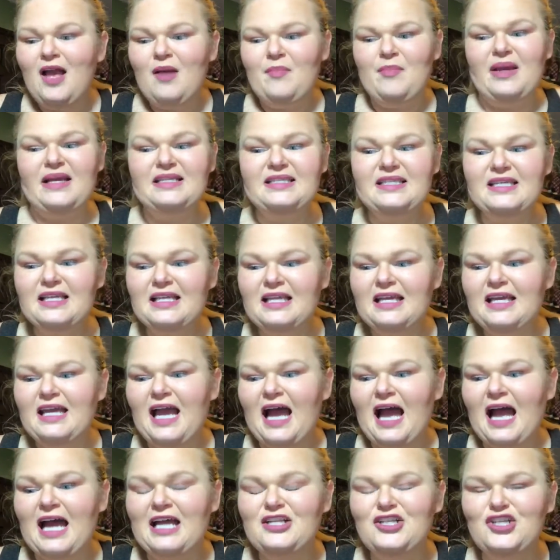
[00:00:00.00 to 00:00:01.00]
Basically,
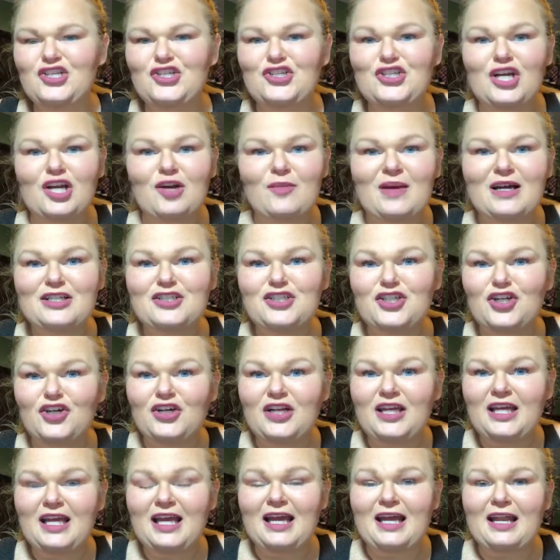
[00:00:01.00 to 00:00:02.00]
I just share my
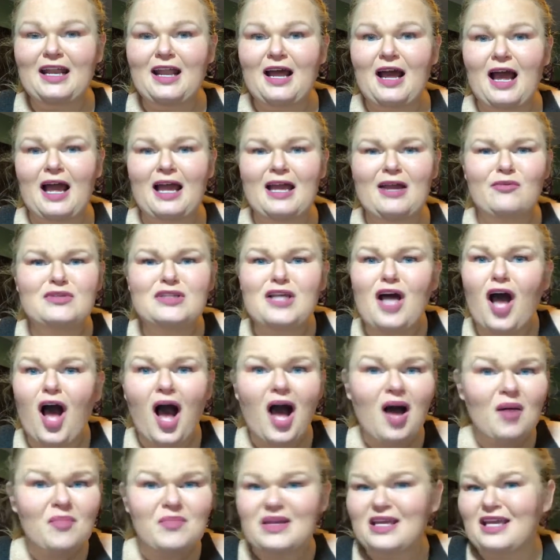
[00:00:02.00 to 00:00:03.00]
journey, and it was a
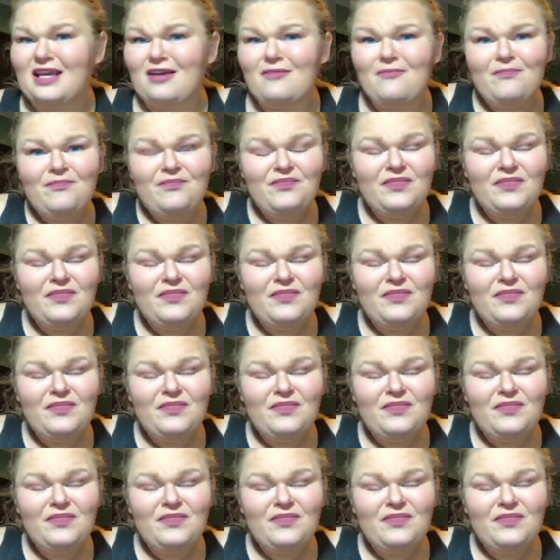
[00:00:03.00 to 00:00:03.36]
hobby.